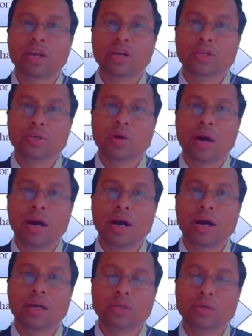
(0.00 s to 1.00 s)
you
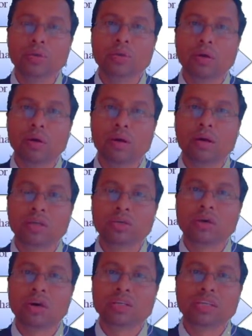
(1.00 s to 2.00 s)

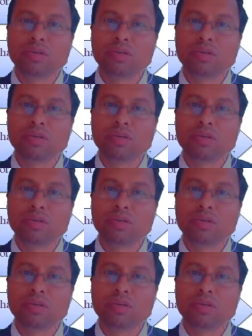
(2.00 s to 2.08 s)
got